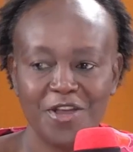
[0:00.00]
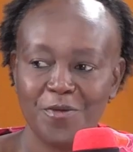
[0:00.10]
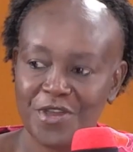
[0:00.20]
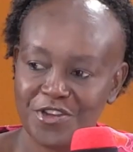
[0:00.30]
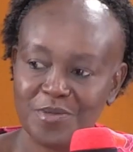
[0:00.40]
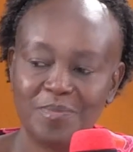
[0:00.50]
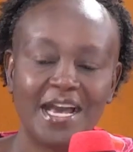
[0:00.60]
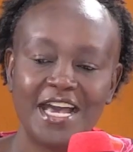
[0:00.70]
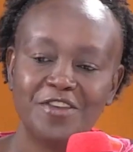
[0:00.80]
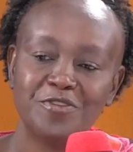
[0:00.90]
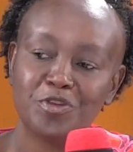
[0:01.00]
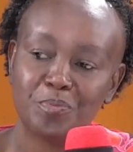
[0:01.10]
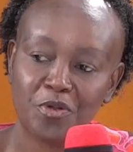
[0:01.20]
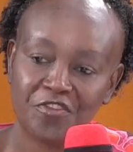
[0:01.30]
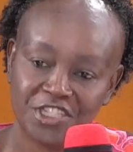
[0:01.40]
When you apply, the
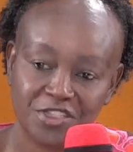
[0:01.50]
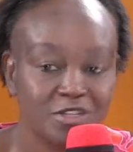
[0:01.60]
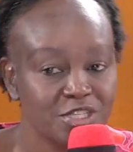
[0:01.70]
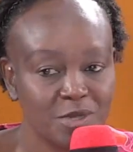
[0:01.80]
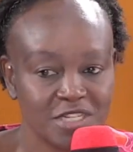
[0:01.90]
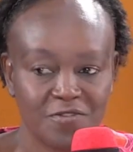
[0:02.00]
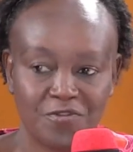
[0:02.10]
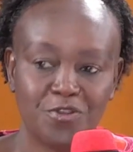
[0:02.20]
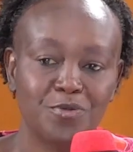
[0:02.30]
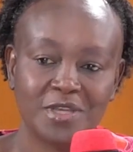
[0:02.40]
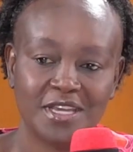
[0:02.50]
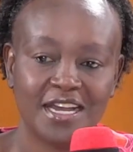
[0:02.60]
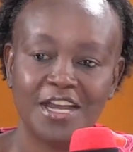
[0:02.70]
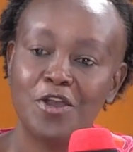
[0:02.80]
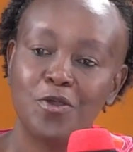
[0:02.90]
professionals waiting for you here
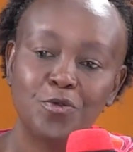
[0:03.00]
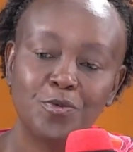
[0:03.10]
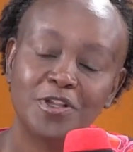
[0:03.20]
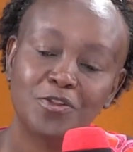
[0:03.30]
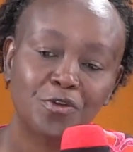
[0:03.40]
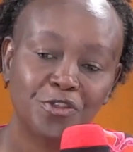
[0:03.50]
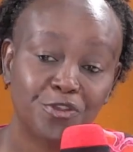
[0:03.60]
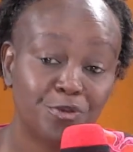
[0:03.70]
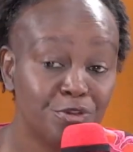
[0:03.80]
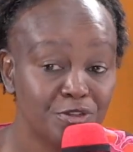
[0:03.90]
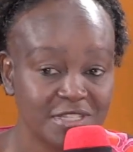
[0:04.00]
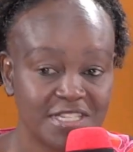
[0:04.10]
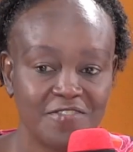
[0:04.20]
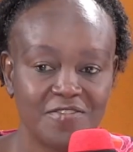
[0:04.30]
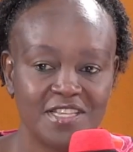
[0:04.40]
who will go through your
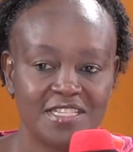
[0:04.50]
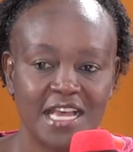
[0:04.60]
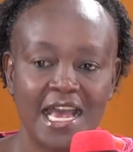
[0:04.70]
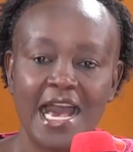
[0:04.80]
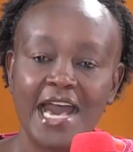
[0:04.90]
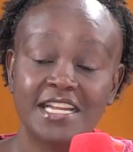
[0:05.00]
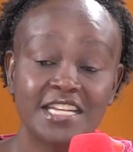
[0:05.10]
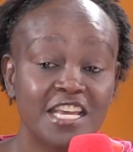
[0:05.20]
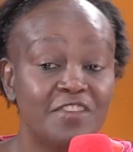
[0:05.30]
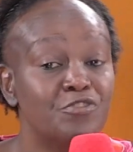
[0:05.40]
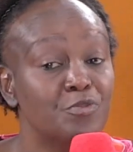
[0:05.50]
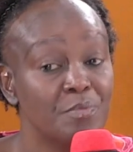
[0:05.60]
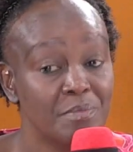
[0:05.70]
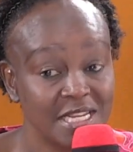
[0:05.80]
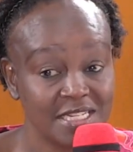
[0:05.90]
C Vs, and if you
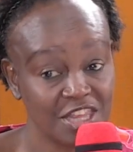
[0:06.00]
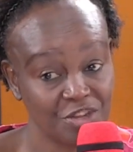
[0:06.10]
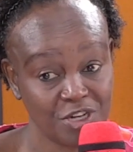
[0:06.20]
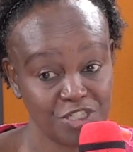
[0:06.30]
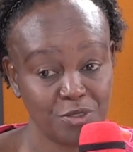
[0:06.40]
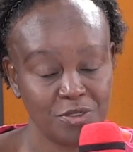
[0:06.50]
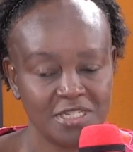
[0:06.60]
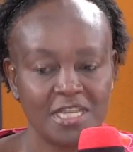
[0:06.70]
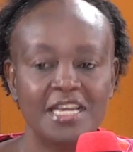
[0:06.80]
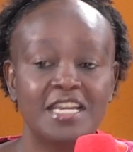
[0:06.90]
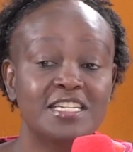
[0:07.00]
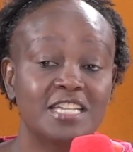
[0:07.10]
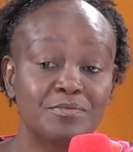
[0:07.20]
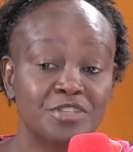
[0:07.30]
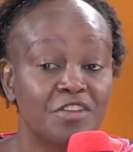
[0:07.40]
meet the threshold in
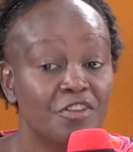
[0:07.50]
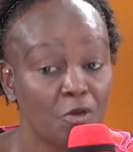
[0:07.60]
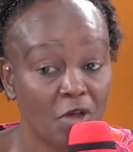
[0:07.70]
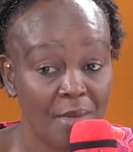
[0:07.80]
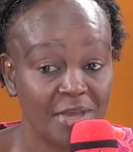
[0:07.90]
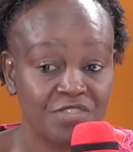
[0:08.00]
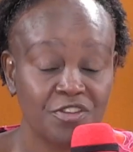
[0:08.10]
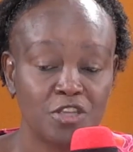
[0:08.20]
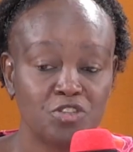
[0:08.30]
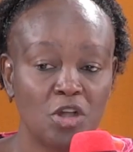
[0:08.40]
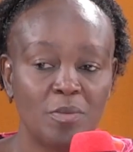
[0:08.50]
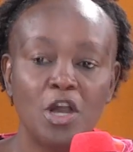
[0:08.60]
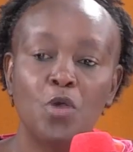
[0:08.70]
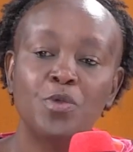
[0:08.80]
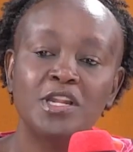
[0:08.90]
terms of the requirements for the job,
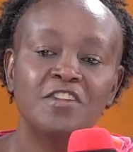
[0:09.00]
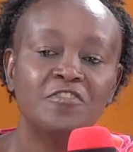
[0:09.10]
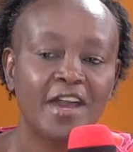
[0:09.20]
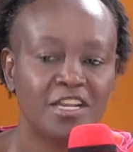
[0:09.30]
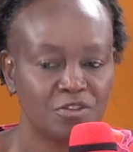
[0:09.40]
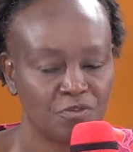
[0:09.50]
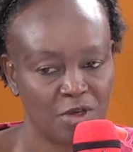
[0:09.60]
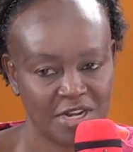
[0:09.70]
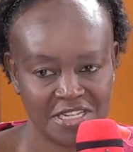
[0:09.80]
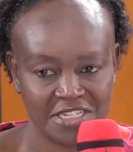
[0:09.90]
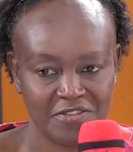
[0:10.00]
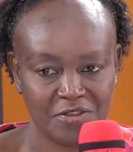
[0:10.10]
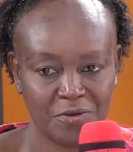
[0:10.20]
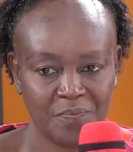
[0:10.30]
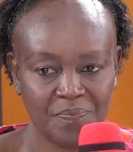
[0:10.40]
we'll invite you for an
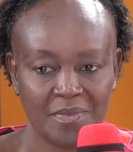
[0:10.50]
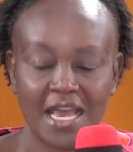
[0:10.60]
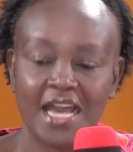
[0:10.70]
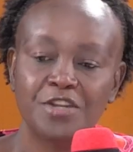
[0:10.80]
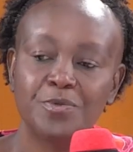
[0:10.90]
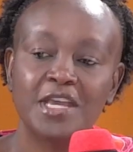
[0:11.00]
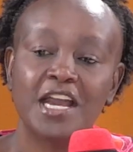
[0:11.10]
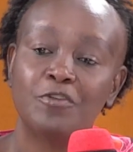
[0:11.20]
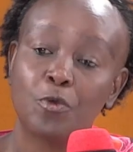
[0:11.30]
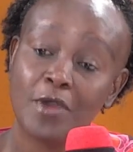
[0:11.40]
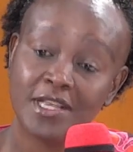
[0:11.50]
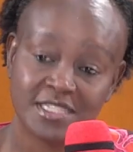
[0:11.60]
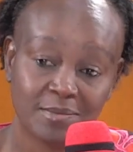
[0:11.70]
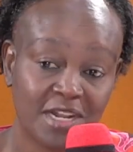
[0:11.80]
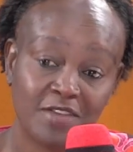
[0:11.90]
interview. And we have quite
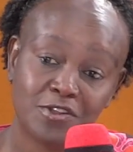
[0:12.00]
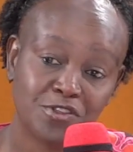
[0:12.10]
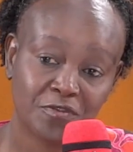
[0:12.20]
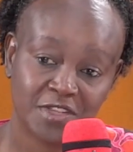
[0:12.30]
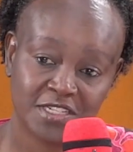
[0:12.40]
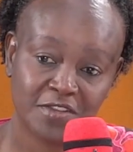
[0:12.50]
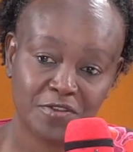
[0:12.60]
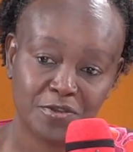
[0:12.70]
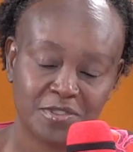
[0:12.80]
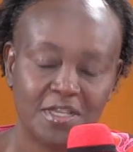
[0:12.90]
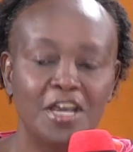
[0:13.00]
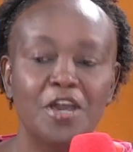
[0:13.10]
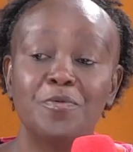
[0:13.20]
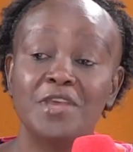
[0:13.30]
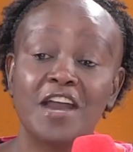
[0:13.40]
some levels of interviews.
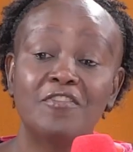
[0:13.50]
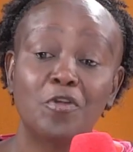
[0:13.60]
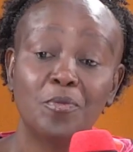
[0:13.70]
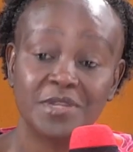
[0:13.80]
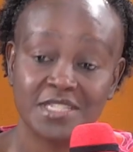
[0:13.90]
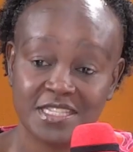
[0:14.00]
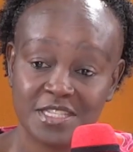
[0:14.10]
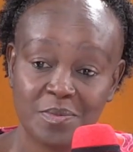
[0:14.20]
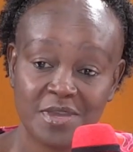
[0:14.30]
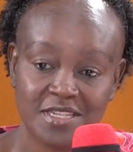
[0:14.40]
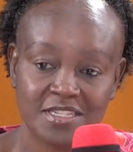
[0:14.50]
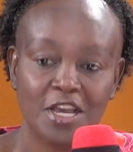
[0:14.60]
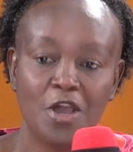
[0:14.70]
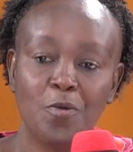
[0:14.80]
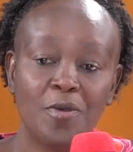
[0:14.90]
We have competency-based,
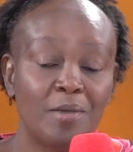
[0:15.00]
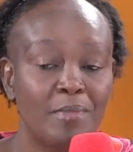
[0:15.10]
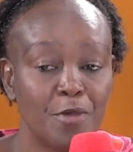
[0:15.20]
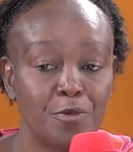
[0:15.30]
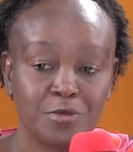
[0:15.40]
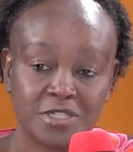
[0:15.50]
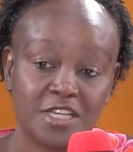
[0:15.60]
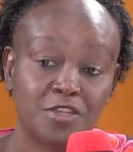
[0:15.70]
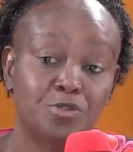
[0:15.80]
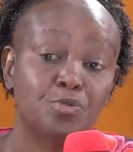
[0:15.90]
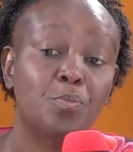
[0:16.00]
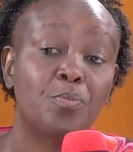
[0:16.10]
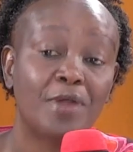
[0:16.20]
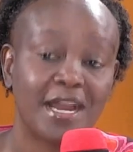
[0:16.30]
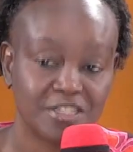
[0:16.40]
whereby we could take it through
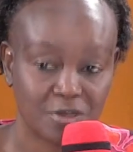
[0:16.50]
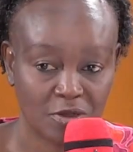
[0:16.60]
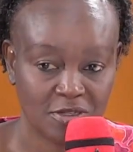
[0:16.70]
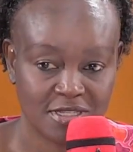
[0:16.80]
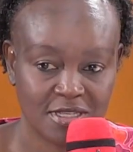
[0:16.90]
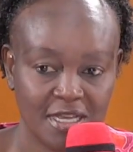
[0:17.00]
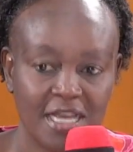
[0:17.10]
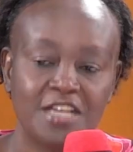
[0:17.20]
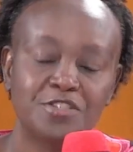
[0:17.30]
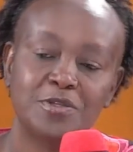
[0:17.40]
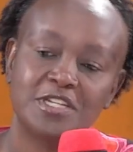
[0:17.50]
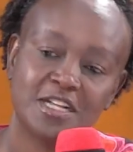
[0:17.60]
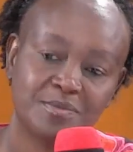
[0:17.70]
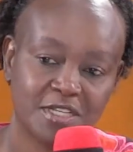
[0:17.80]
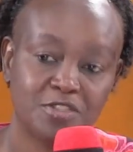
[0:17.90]
practicals. So it
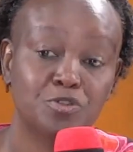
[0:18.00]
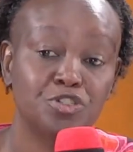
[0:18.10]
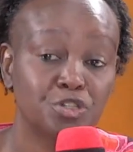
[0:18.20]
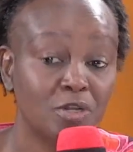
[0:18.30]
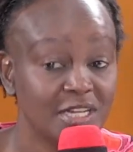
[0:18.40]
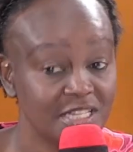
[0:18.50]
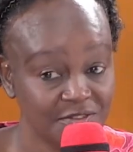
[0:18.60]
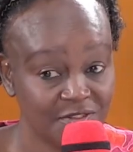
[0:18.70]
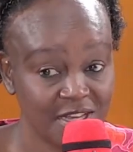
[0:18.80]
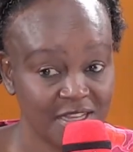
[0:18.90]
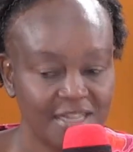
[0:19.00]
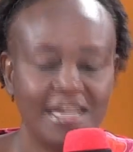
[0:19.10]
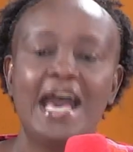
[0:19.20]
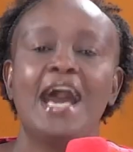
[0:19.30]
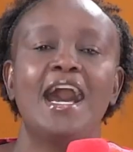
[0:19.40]
helps us to shortlist further,
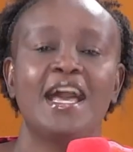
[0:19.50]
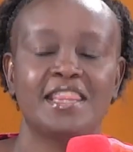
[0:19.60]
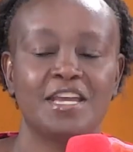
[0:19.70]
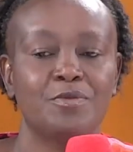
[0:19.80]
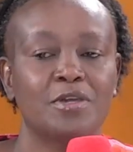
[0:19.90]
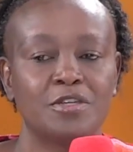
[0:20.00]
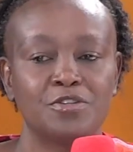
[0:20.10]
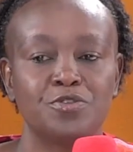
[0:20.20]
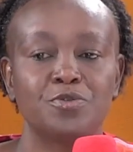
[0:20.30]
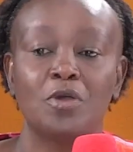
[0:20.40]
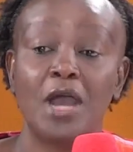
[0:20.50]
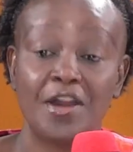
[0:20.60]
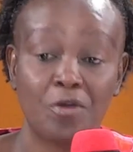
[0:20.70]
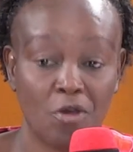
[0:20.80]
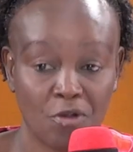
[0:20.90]
and then we can do an
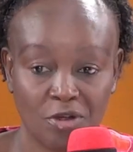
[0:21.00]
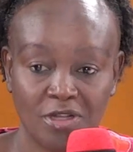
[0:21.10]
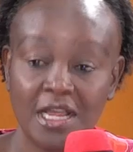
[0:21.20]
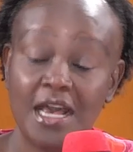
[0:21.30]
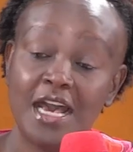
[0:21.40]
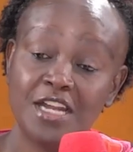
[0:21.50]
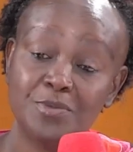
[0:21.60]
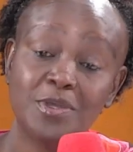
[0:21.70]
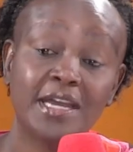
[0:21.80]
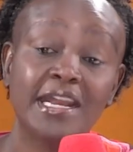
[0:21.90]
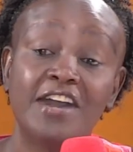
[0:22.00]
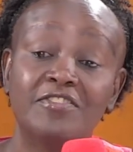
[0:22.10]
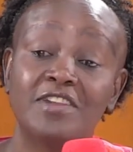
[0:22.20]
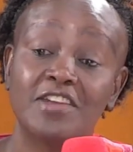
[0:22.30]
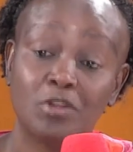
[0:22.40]
oral, and we can
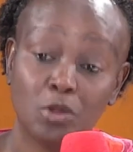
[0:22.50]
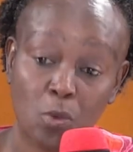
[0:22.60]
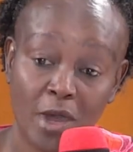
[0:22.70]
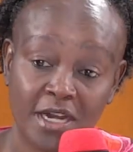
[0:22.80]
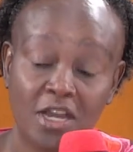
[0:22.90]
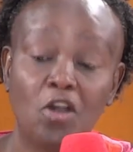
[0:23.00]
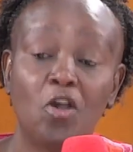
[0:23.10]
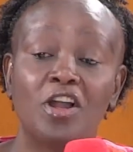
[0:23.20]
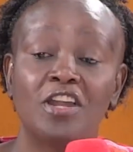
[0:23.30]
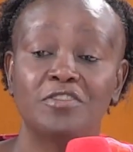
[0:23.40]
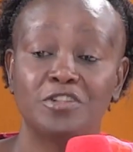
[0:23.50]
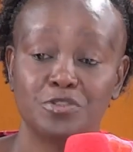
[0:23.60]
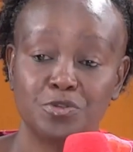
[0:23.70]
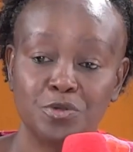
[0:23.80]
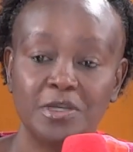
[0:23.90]
have level one or level
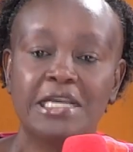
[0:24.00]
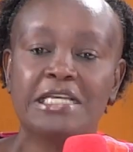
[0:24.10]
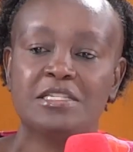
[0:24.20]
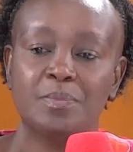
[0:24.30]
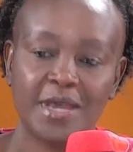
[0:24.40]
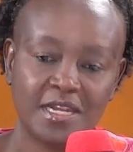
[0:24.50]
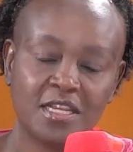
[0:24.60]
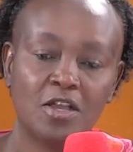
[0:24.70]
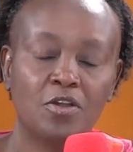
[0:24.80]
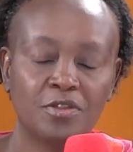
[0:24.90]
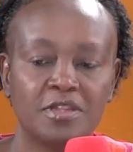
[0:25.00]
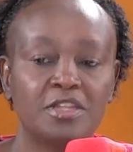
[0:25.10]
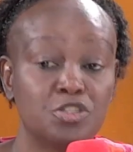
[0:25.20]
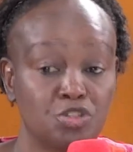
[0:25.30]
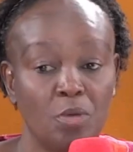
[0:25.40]
two, depending on the
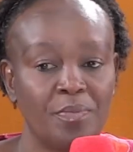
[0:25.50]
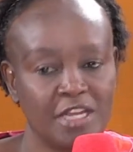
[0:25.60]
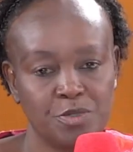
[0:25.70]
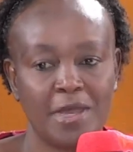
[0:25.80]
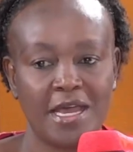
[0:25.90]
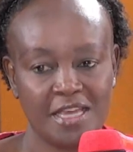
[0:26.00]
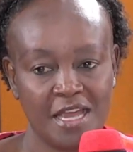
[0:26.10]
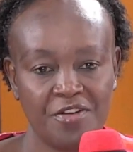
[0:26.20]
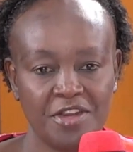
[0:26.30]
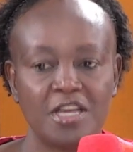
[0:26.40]
job that we're hiring.